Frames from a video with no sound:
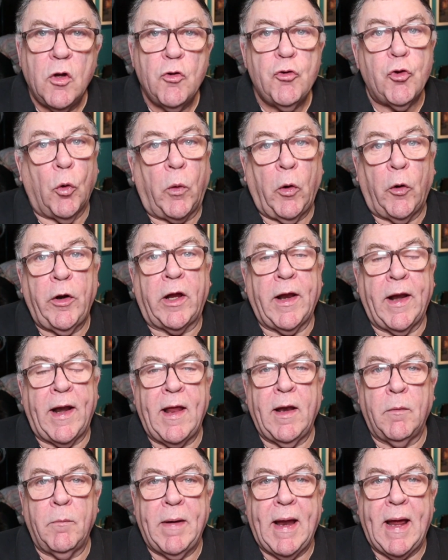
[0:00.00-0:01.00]
So I'm going to
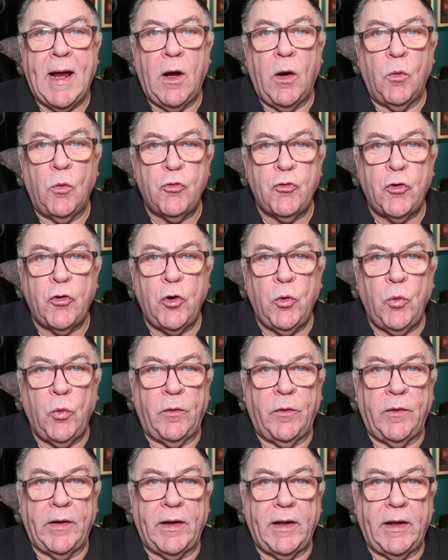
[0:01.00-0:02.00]
connect them now to
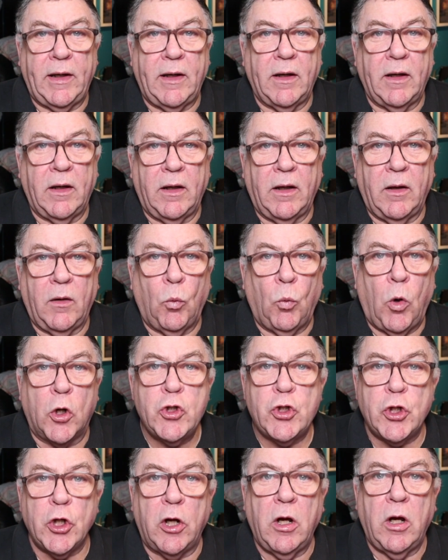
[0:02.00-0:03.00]
the
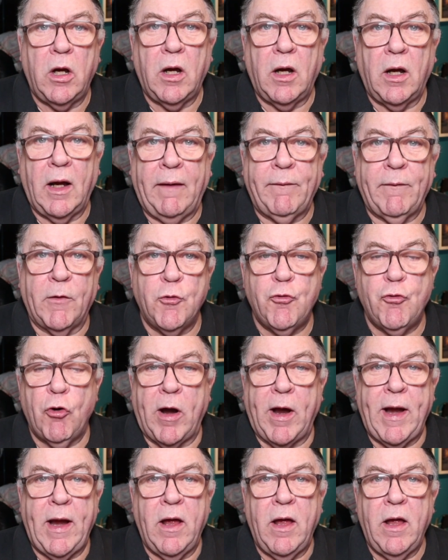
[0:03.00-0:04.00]
washer and the
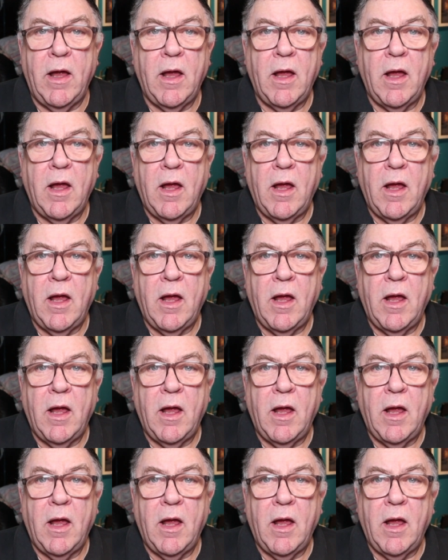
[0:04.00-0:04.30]
dryer.